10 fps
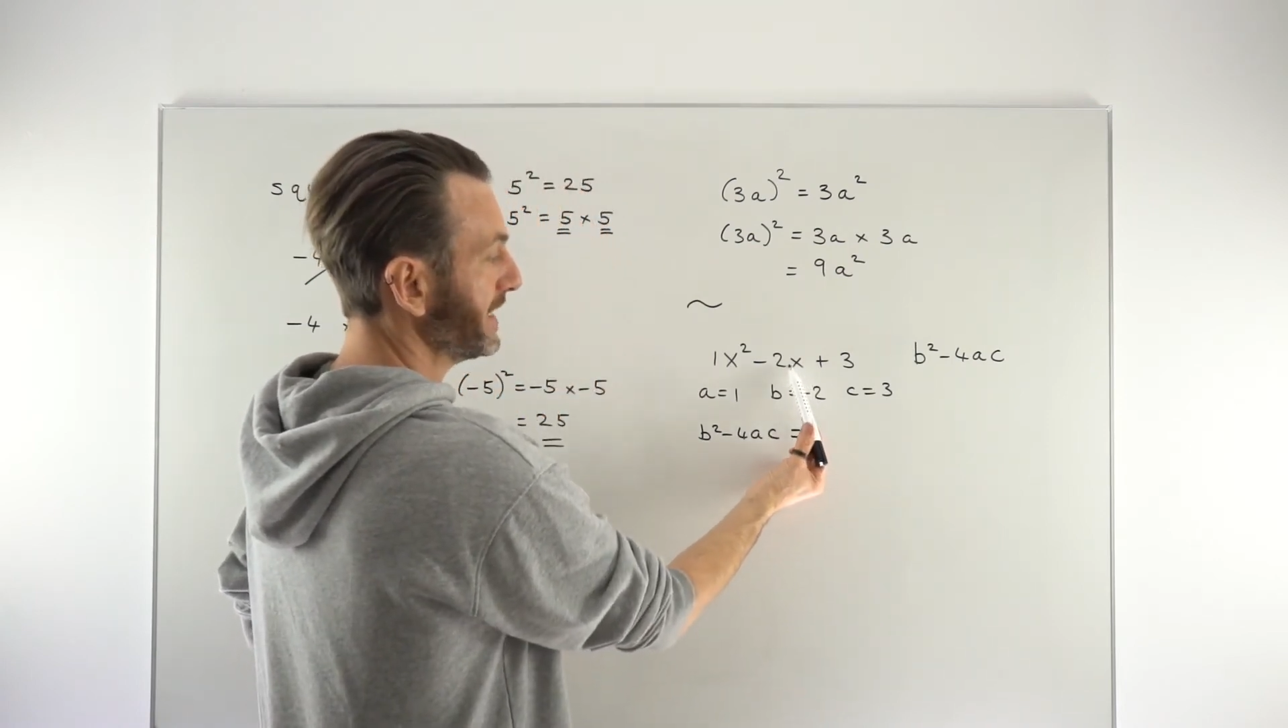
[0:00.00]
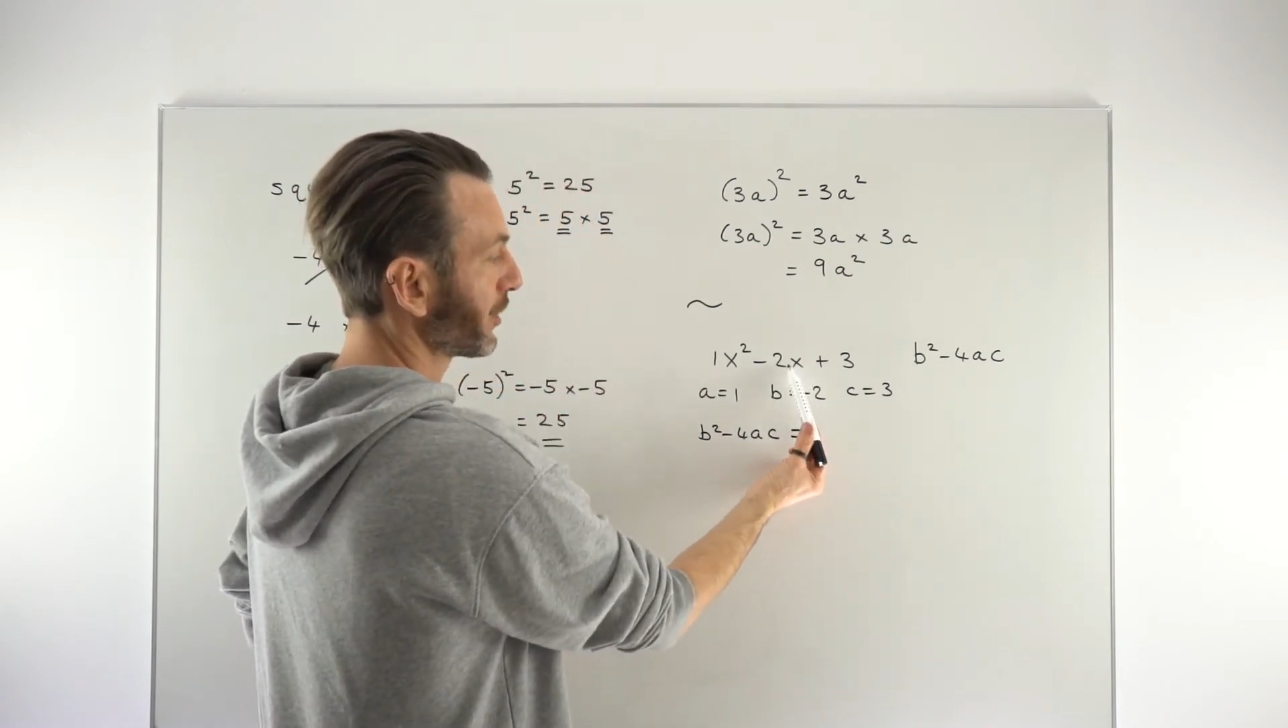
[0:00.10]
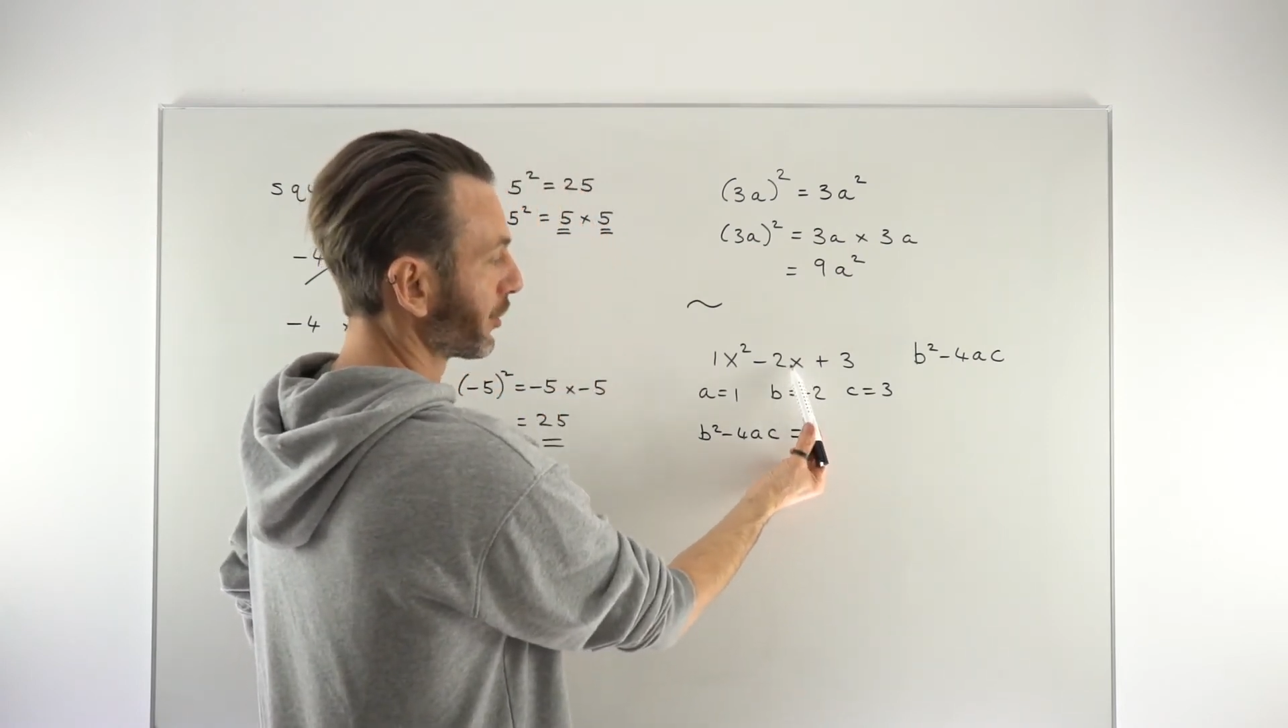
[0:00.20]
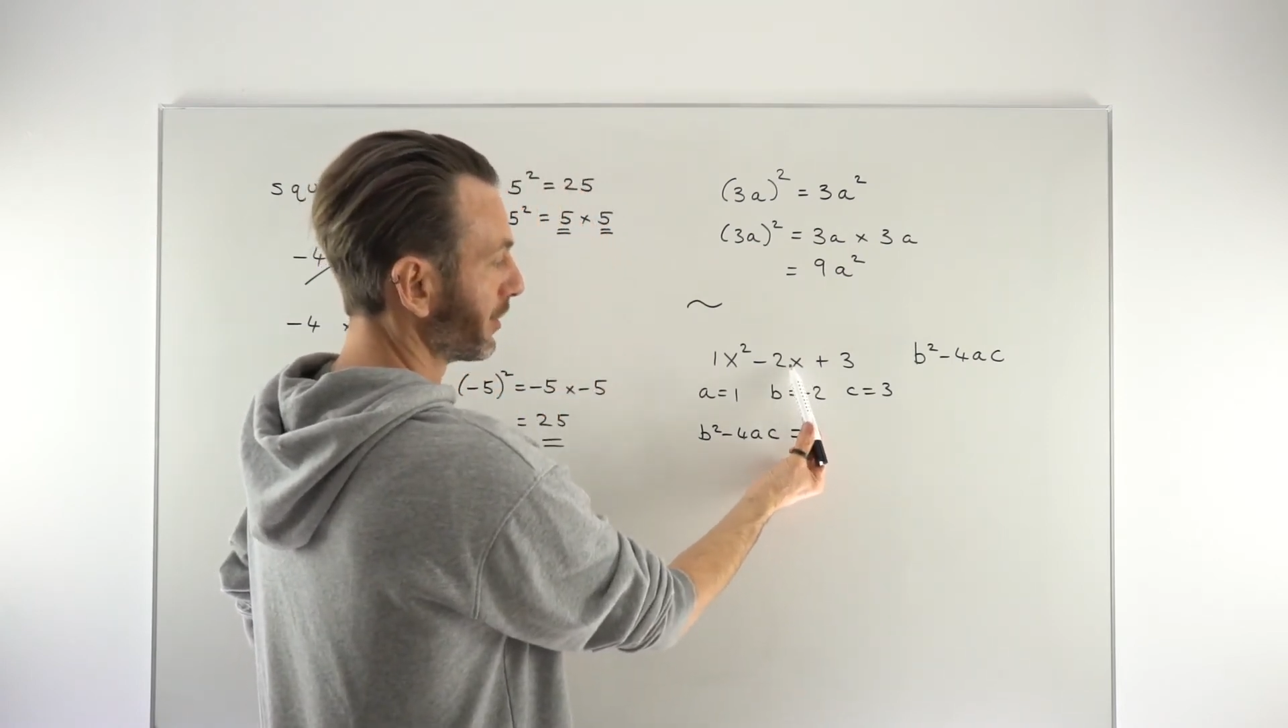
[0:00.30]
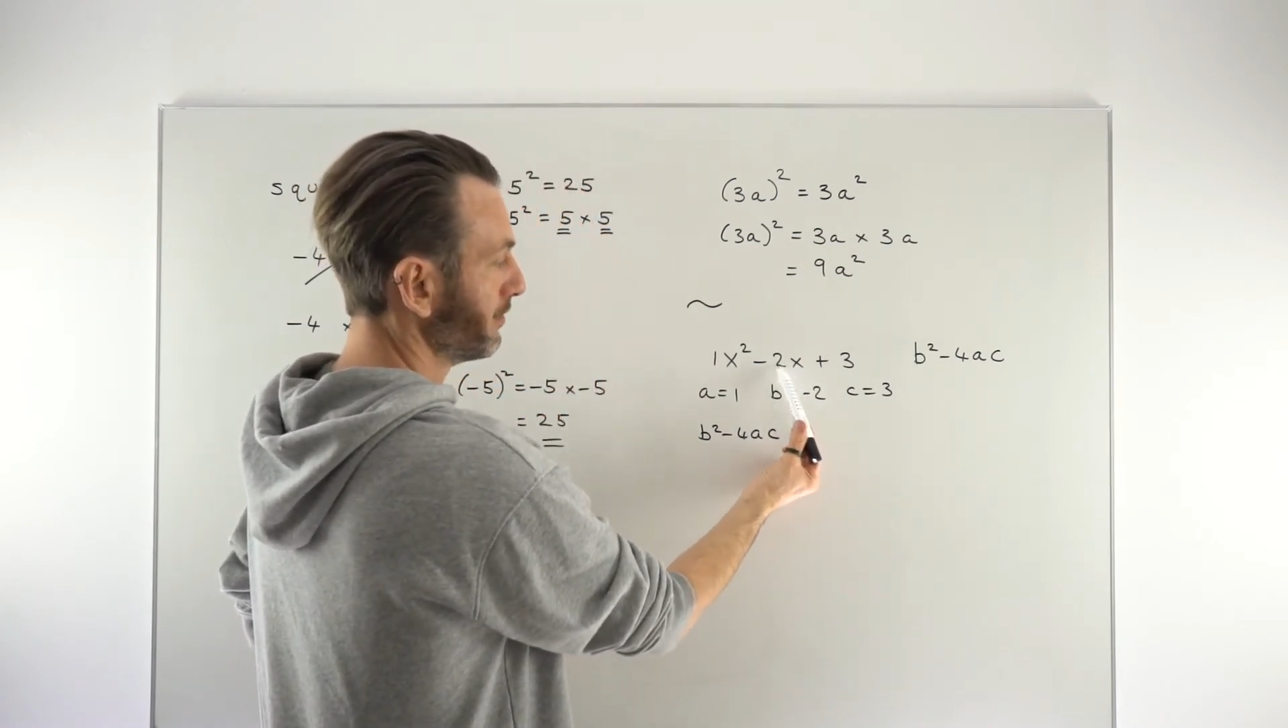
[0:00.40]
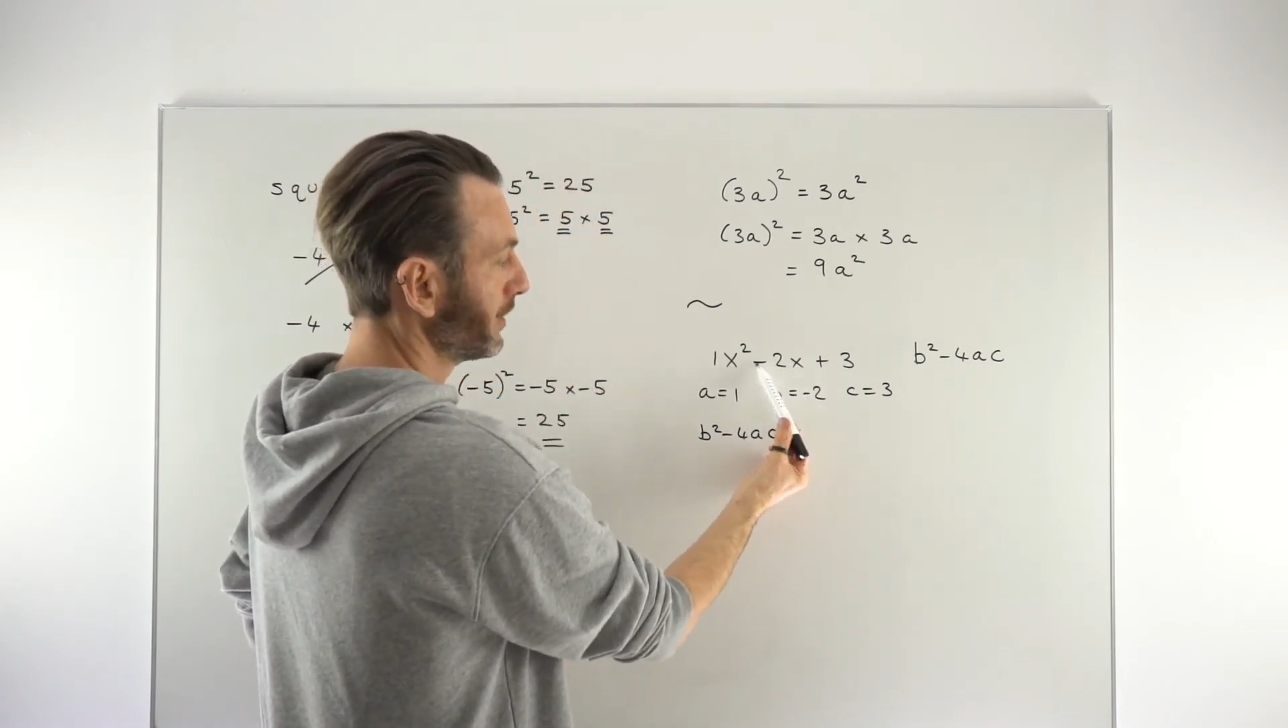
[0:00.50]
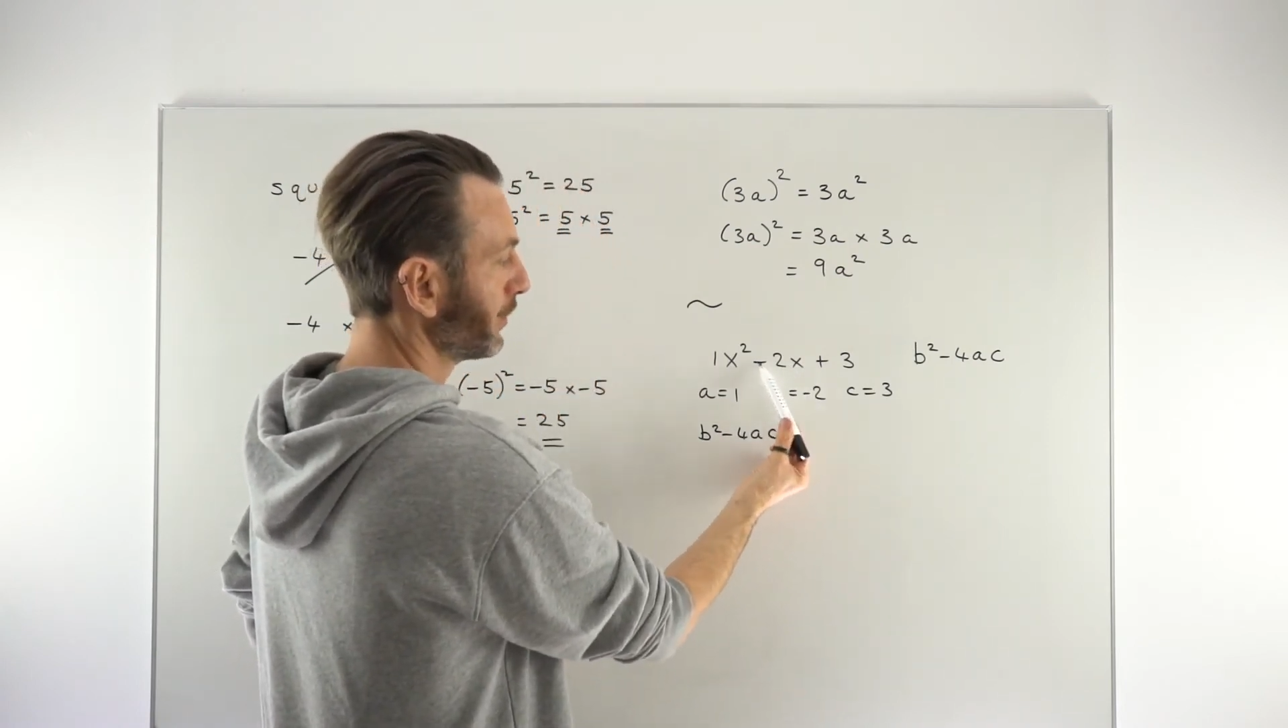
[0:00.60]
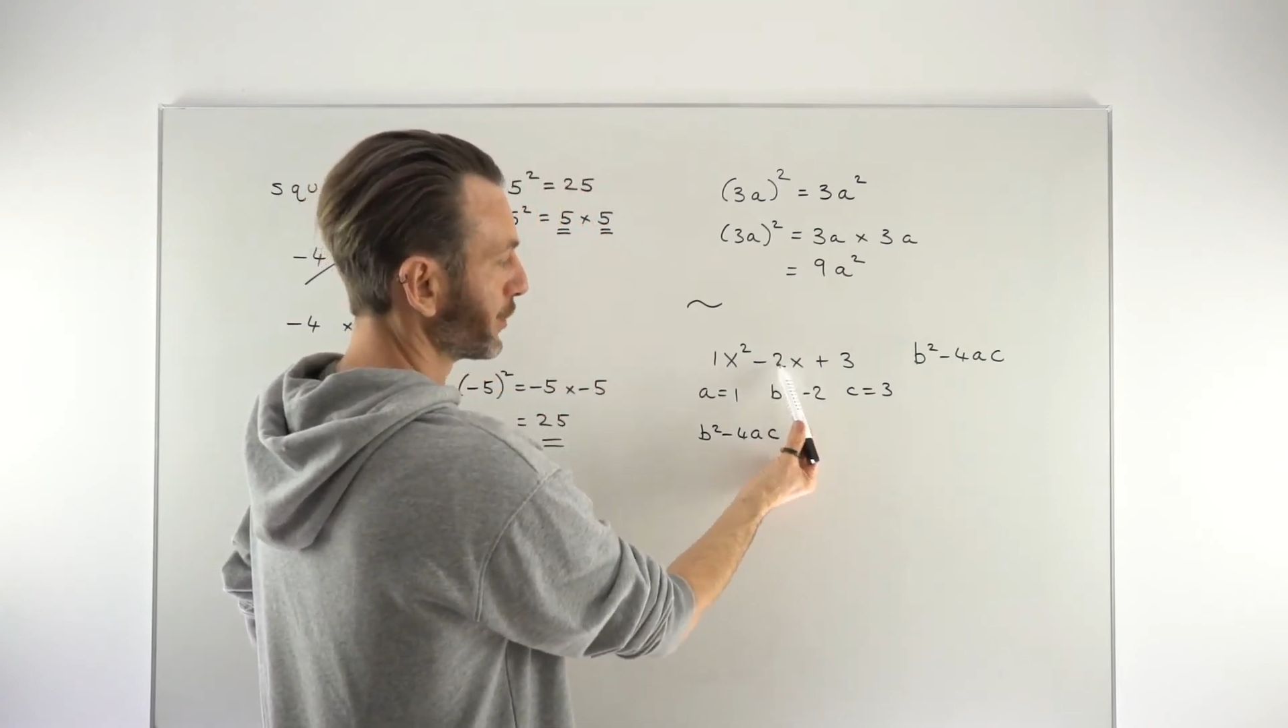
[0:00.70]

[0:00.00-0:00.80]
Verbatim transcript: term,